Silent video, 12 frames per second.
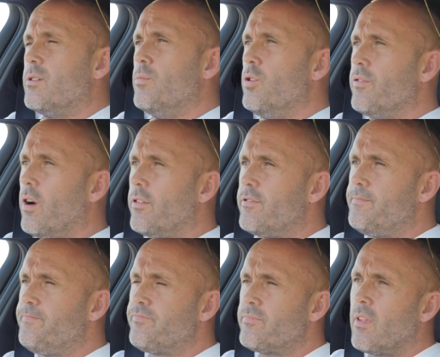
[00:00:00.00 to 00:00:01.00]
move off.
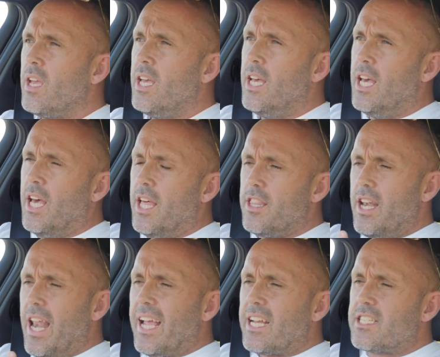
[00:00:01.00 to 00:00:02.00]
The
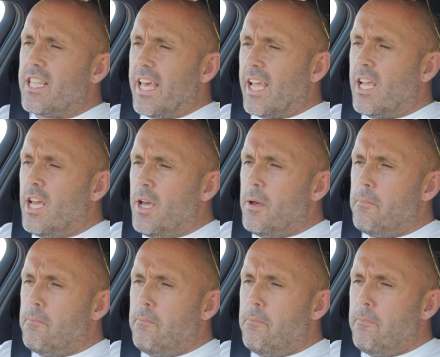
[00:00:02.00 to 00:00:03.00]
next thing,
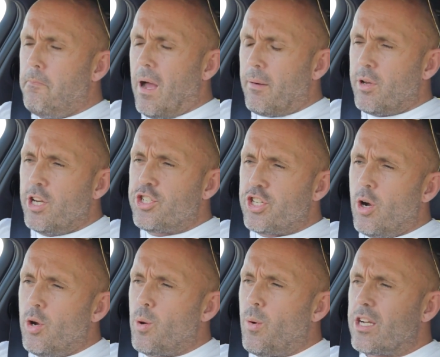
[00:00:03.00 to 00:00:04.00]
I'm going to
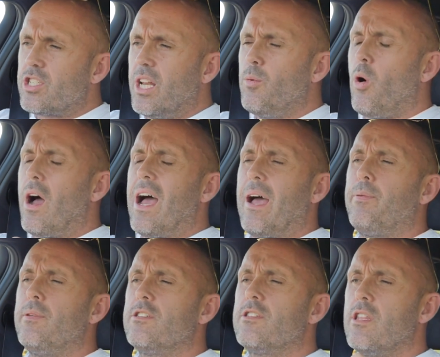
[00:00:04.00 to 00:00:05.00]
show you actually what
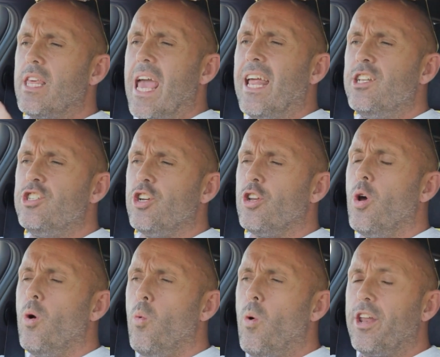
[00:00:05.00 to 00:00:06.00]
happens to the engine
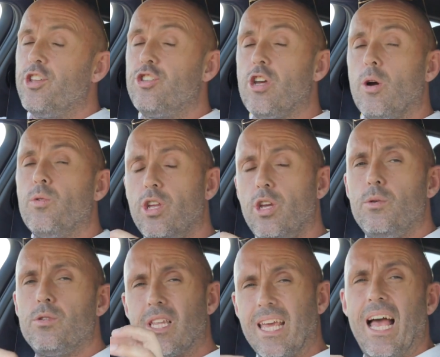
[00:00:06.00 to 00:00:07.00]
when I don't
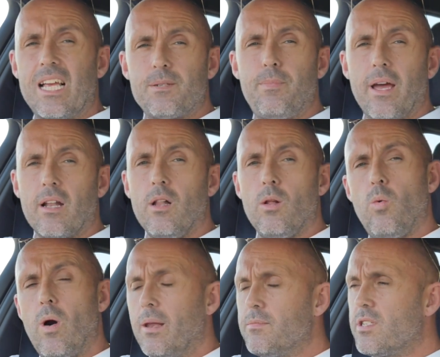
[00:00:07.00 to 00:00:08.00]
use the gas pedal
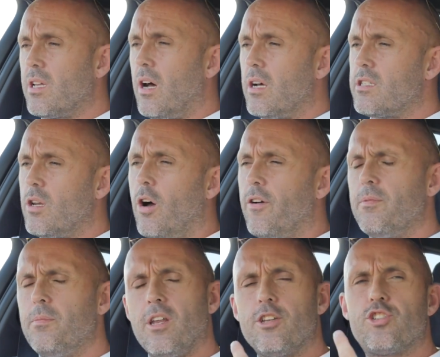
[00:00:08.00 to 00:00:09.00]
when I'm starting off.
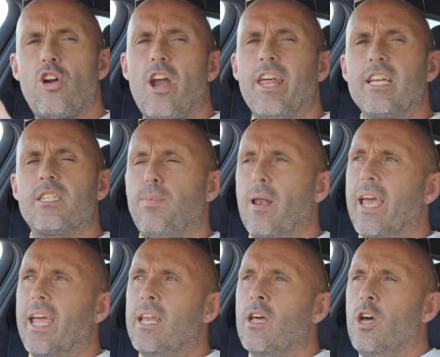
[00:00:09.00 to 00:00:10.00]
And I'm going to try and
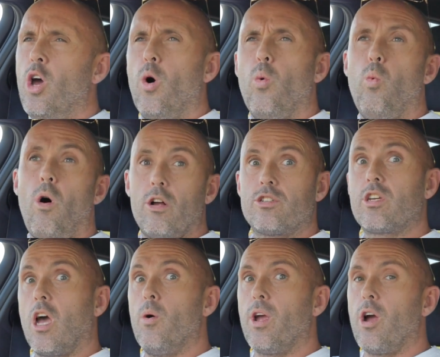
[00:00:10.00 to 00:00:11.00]
explain what's
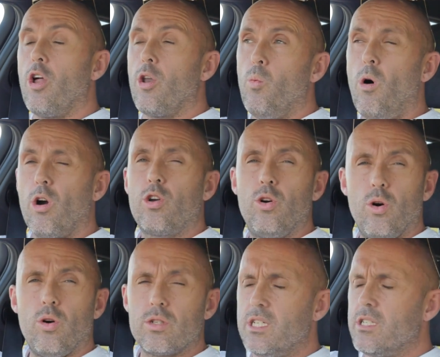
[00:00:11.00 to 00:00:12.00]
going on and what
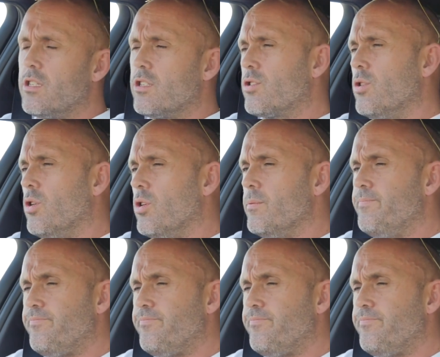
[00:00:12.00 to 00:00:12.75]
causes the stall.